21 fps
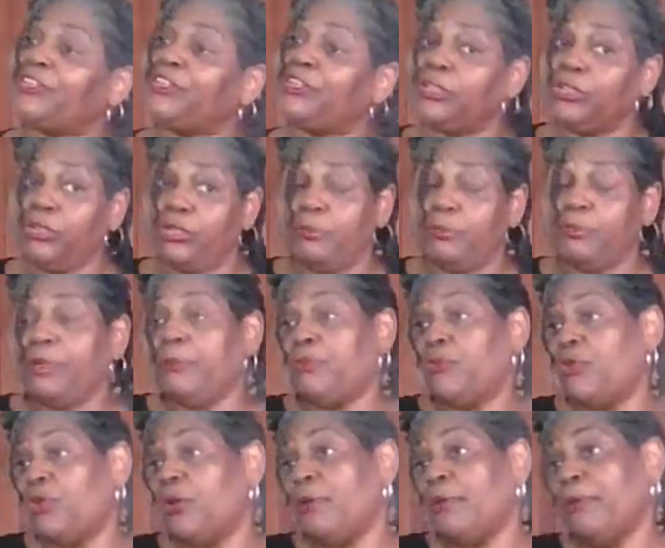They're a little bit
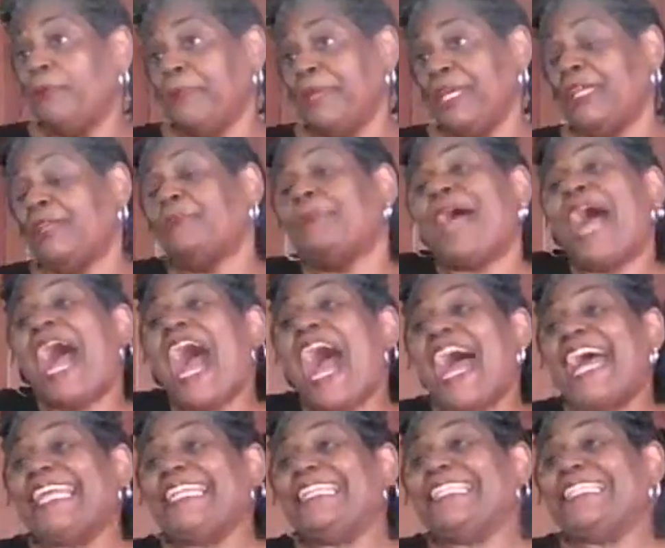more mid,
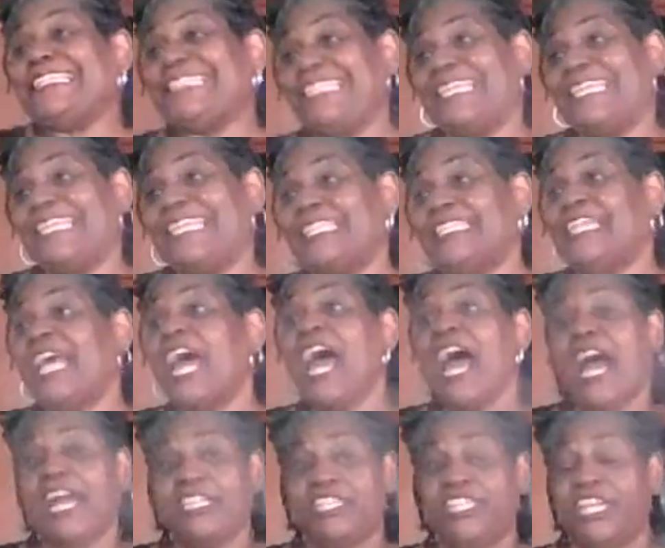behind the scenes.
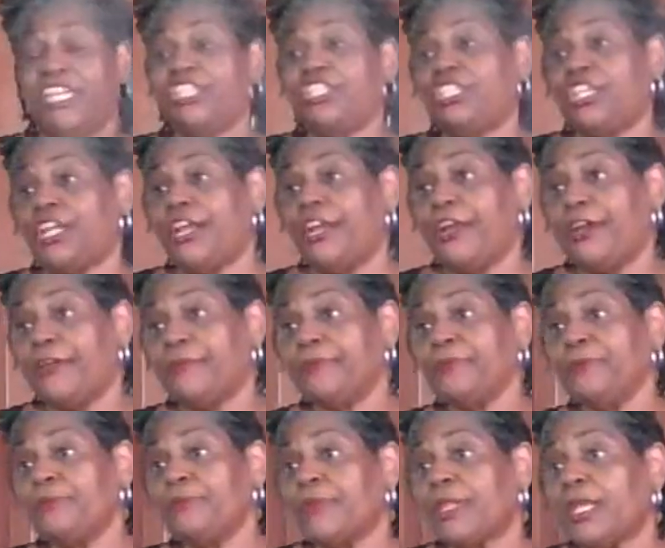I just shared
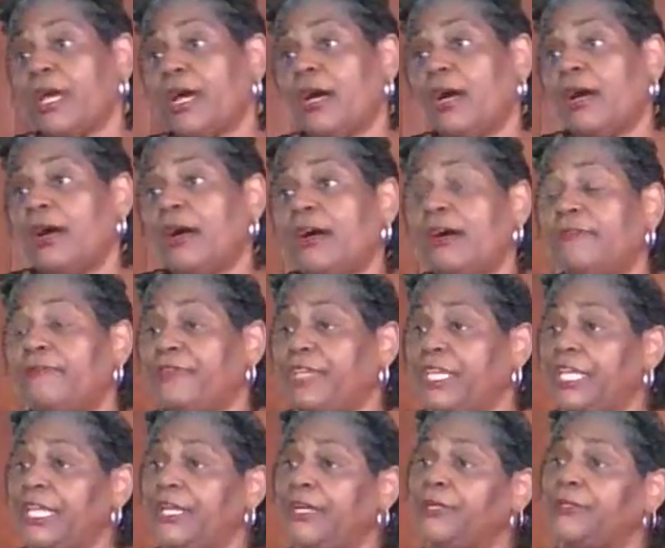uh, a
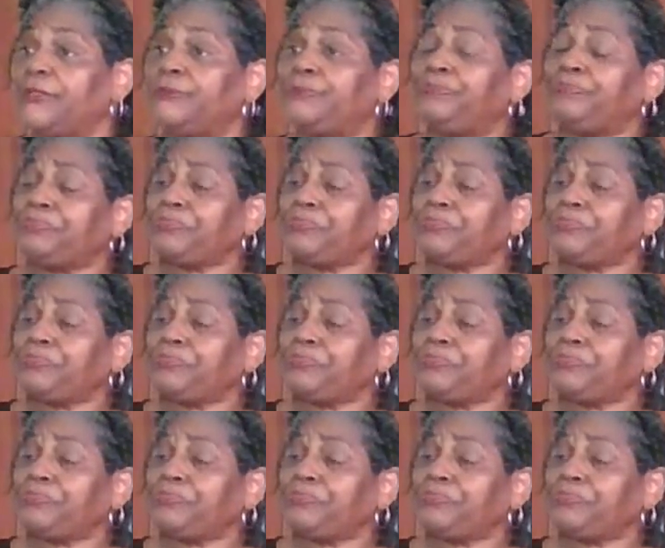video.